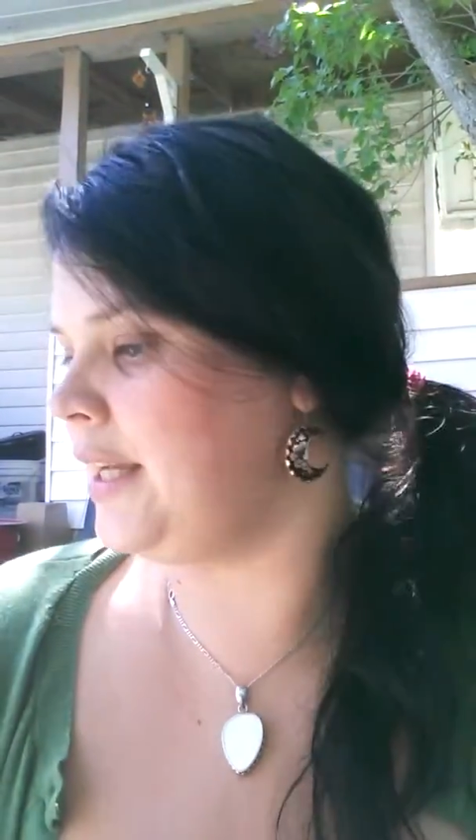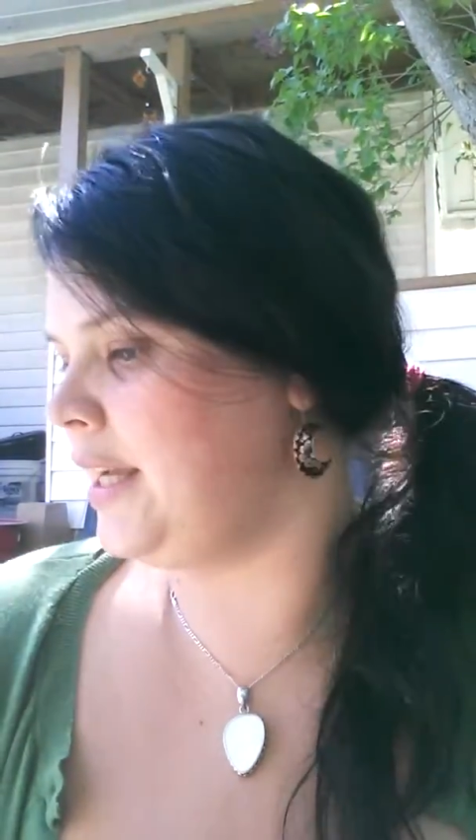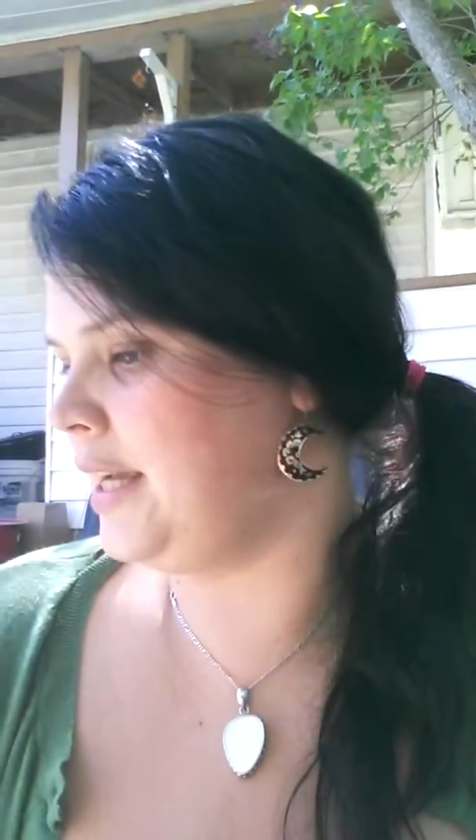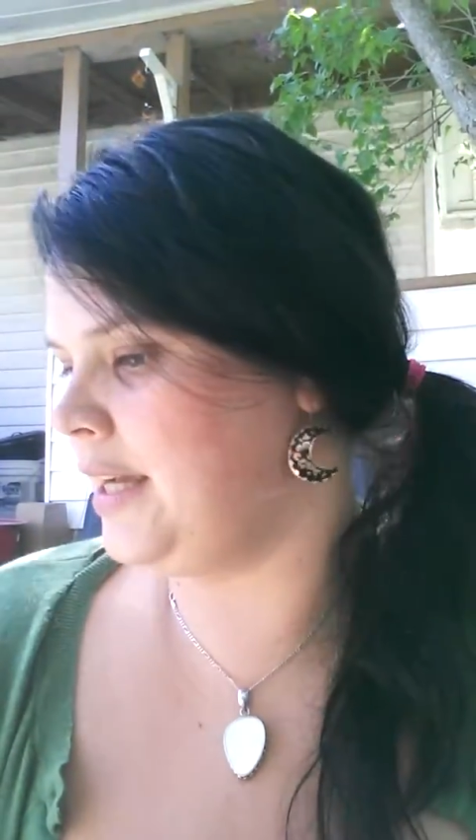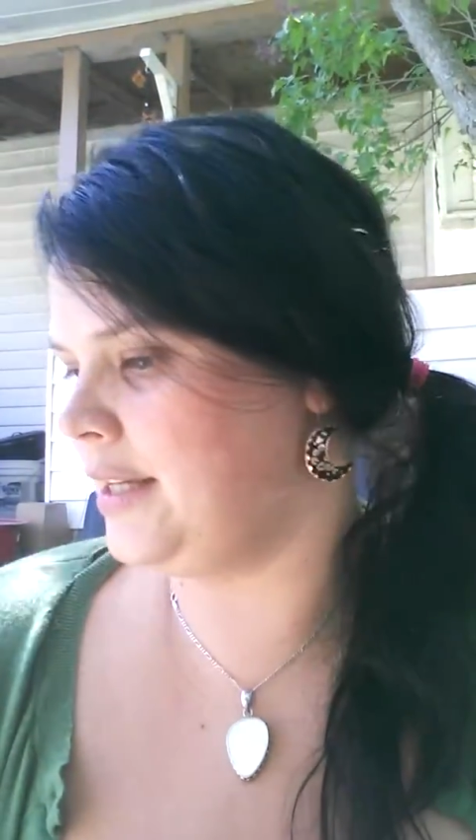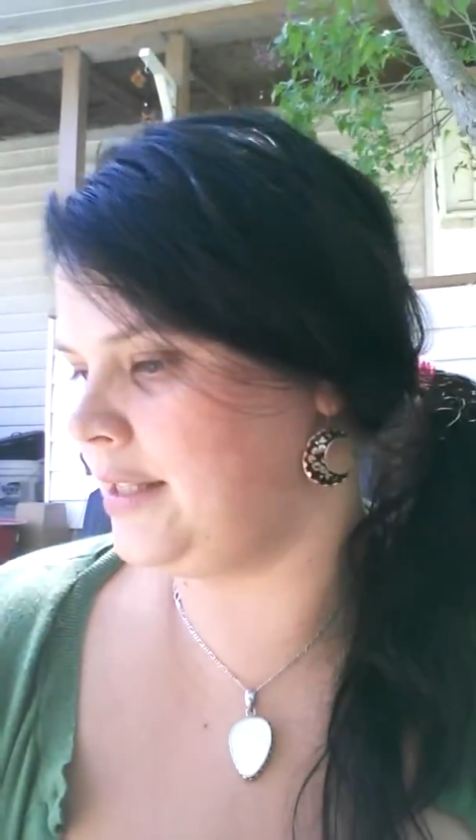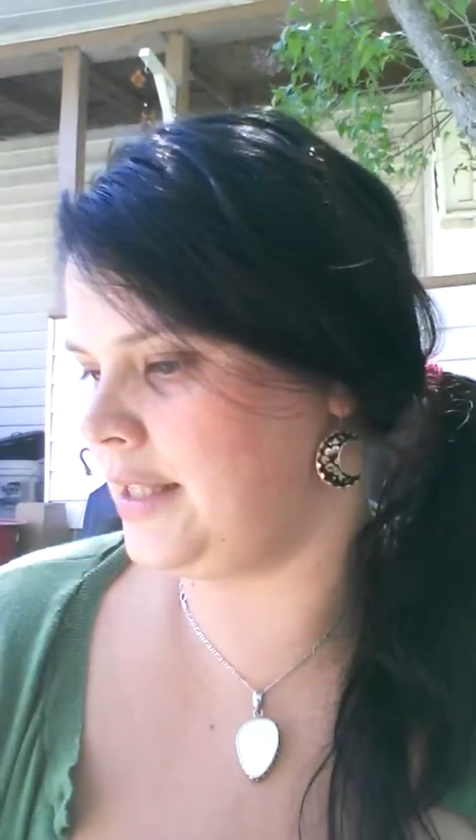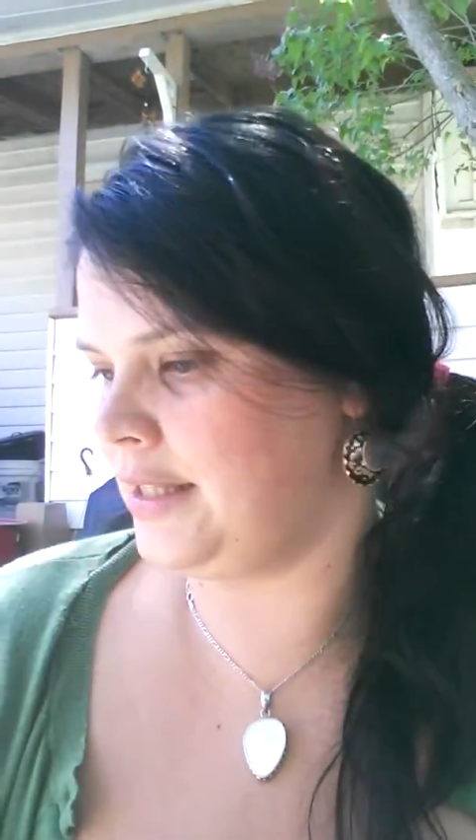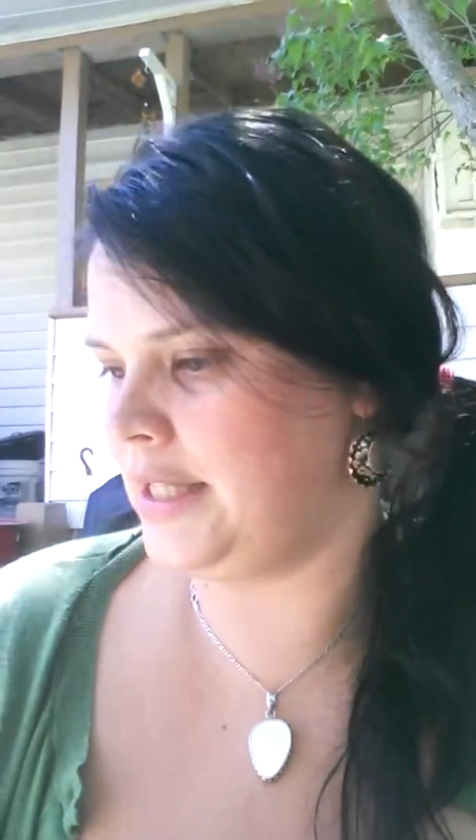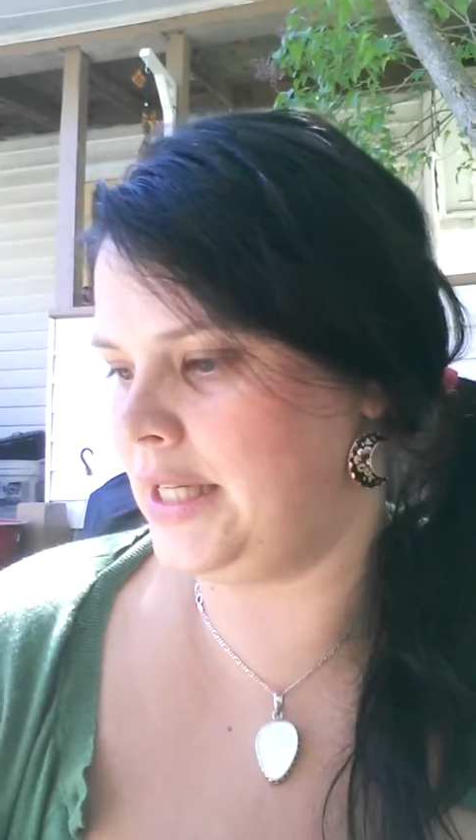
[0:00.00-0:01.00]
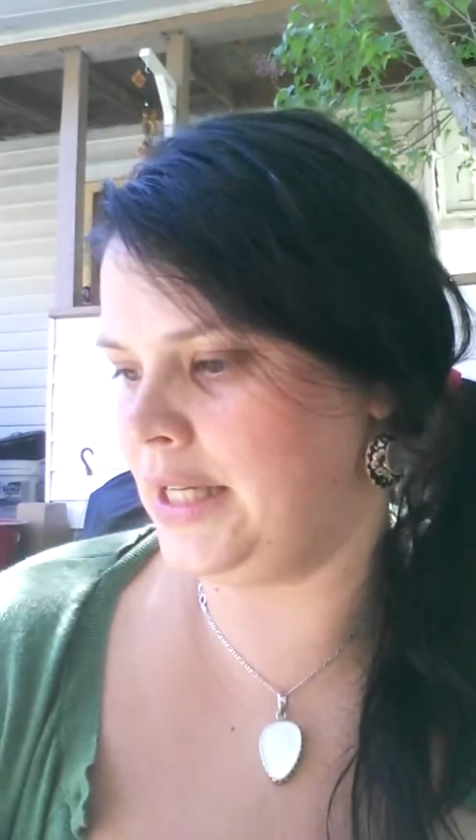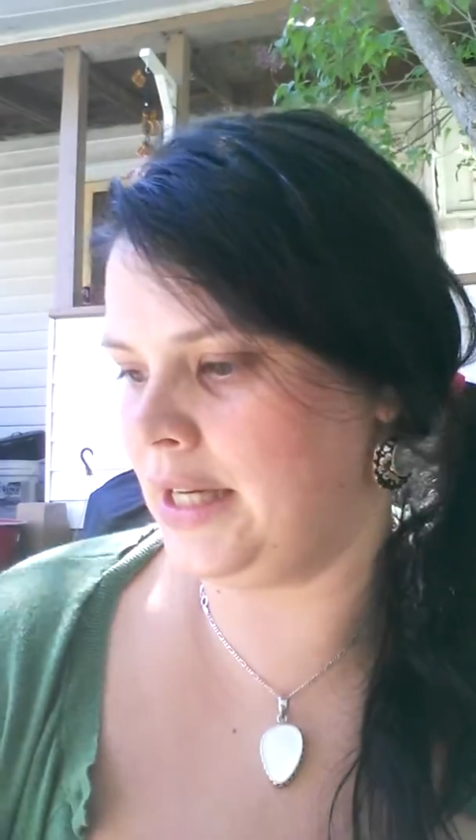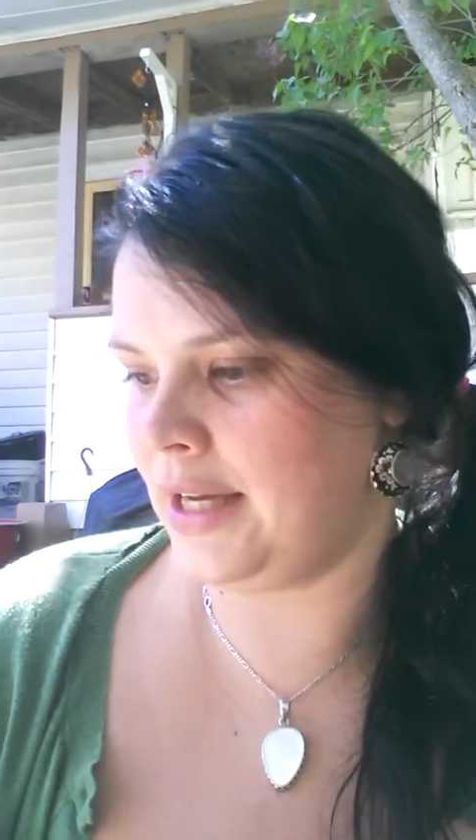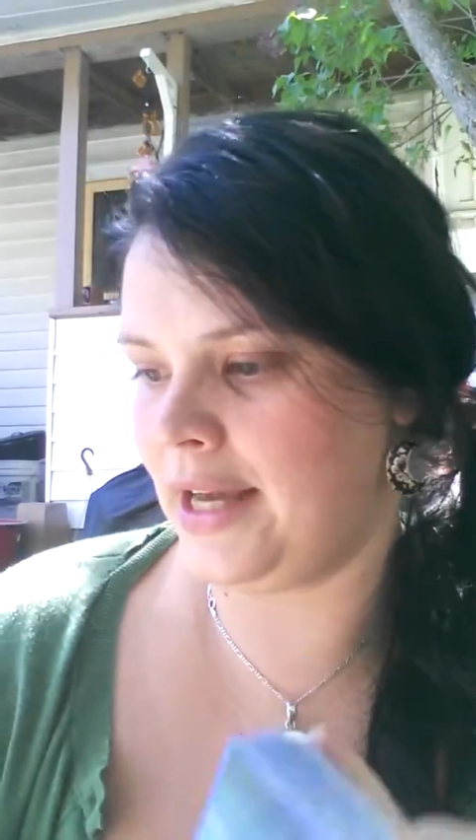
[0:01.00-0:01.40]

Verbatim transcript: is the